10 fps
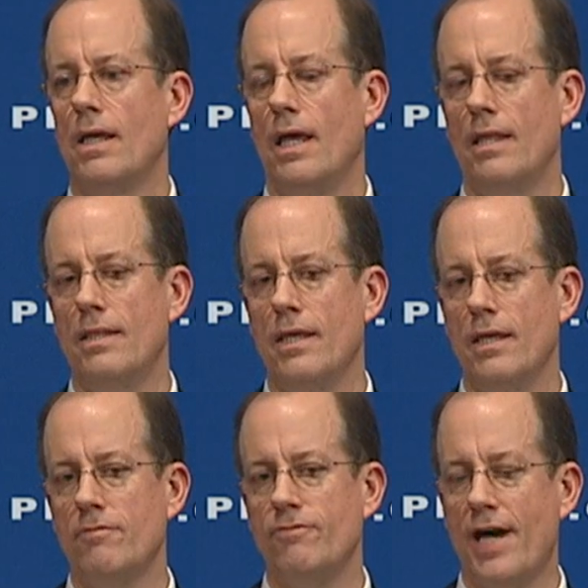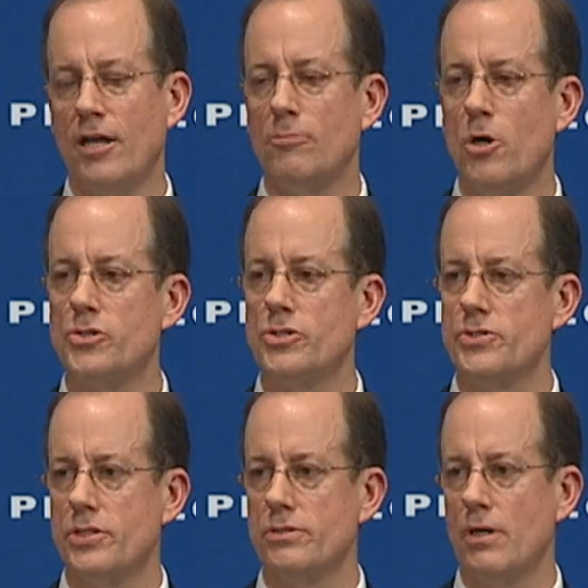in the final
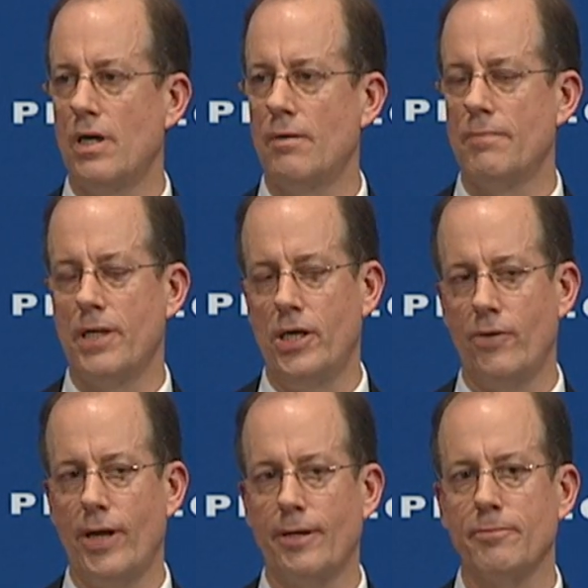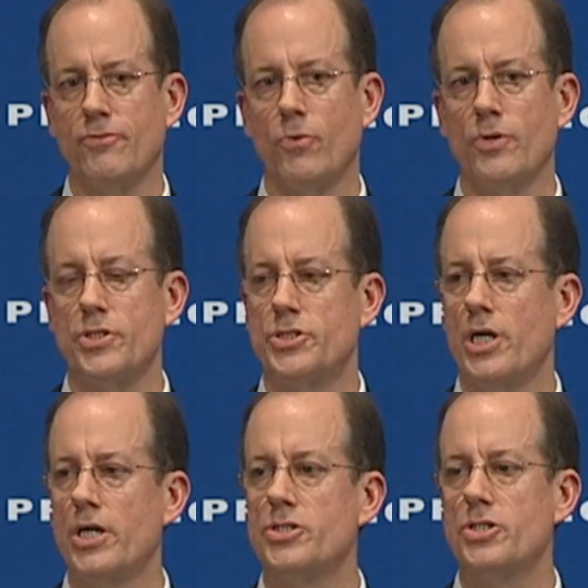motions um, hearing before the
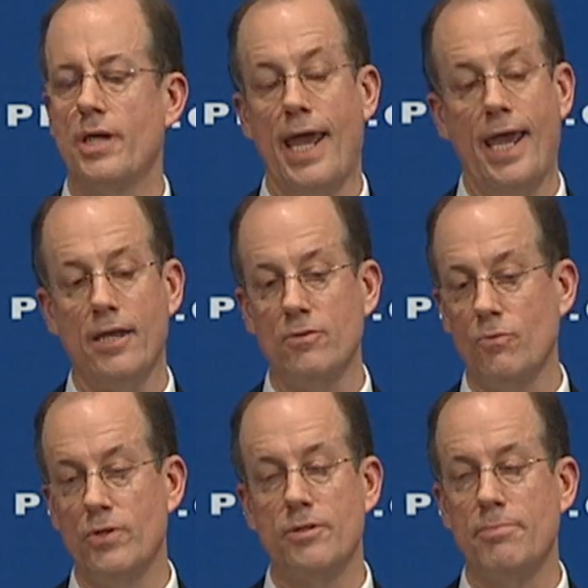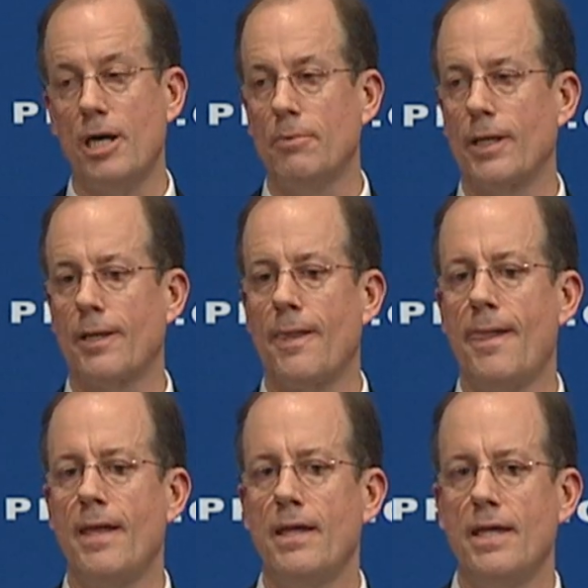judge and with the public,
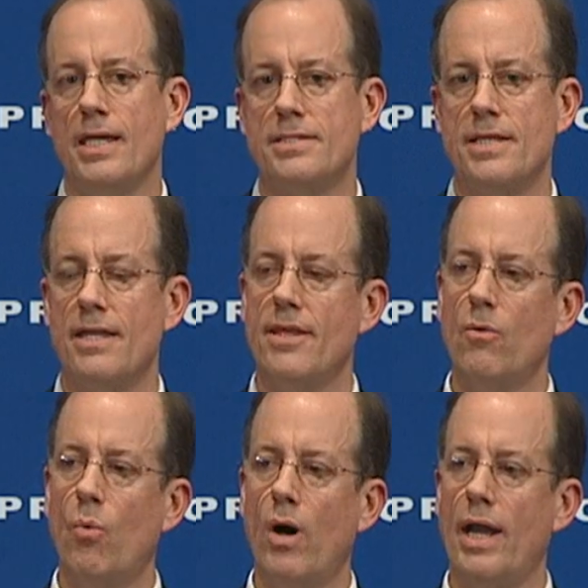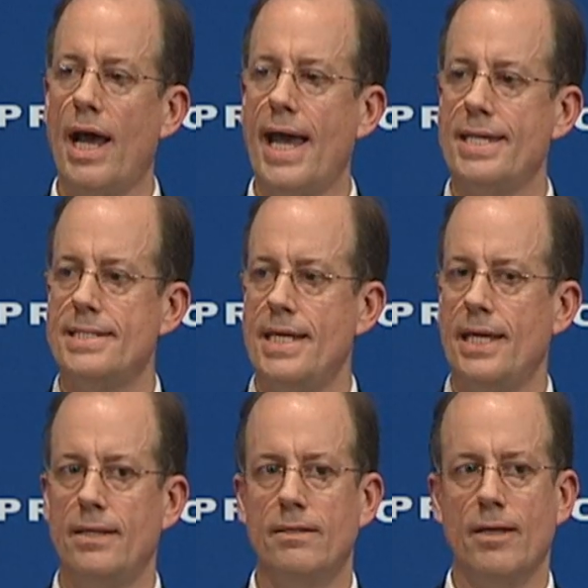he said that what I
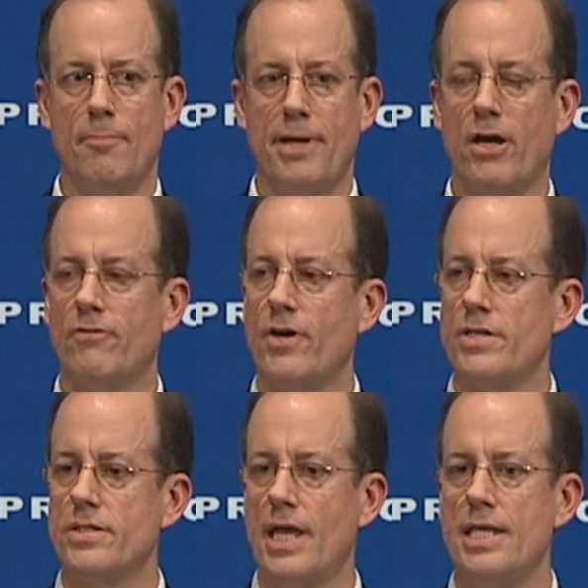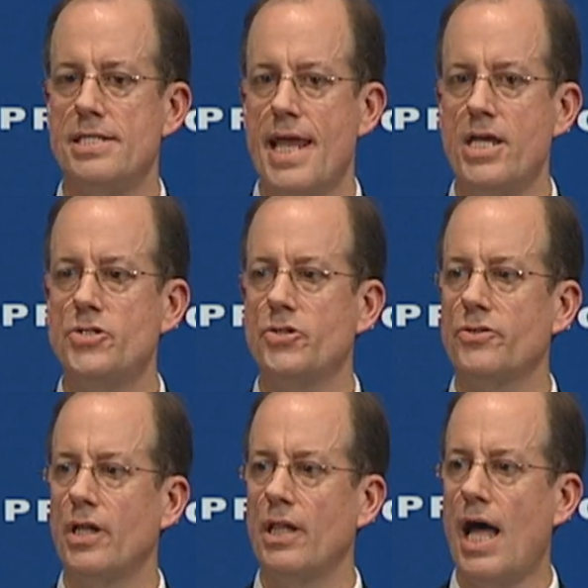did, and I'm paraphrasing, endangered
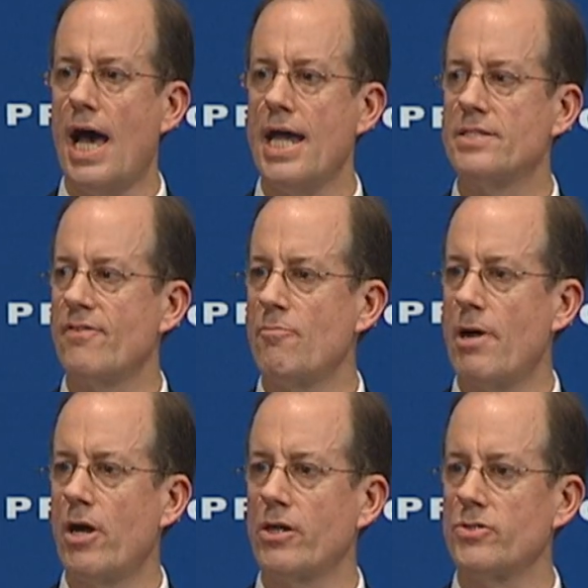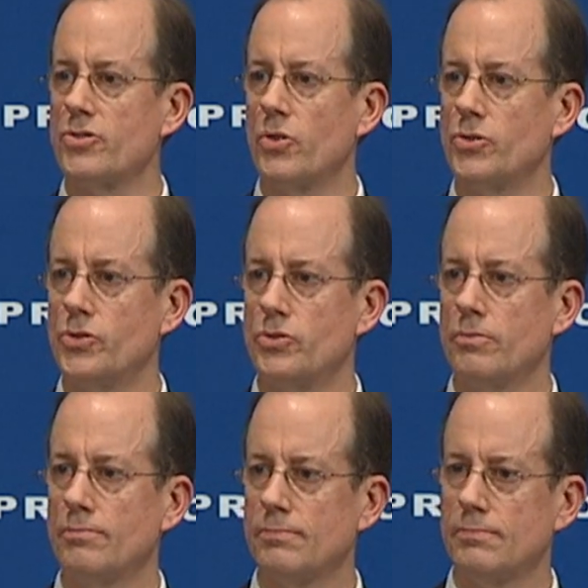the lives of American soldiers.
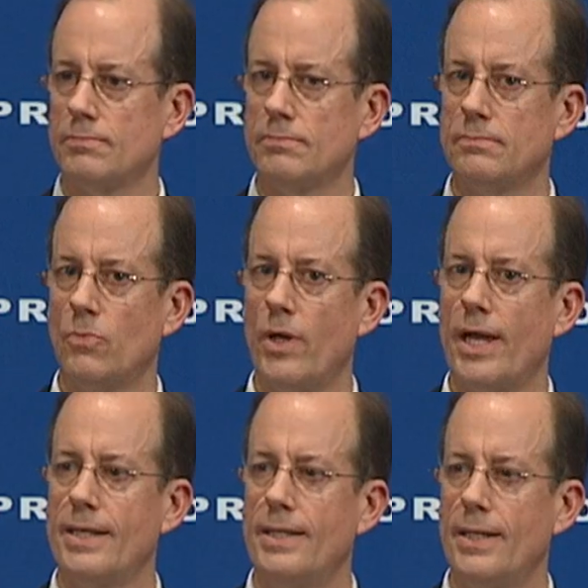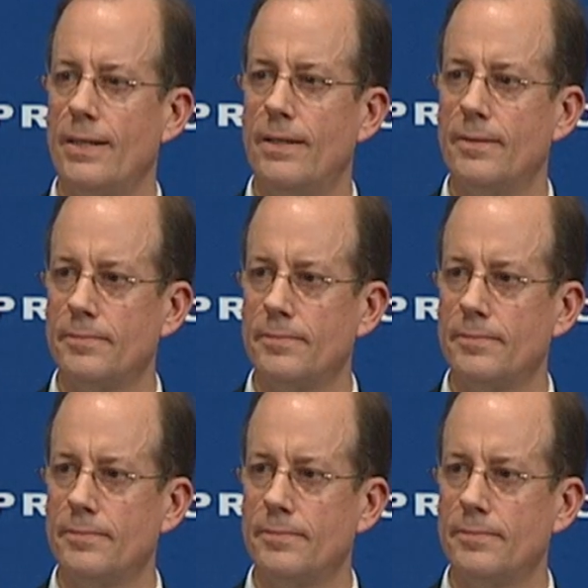What I did.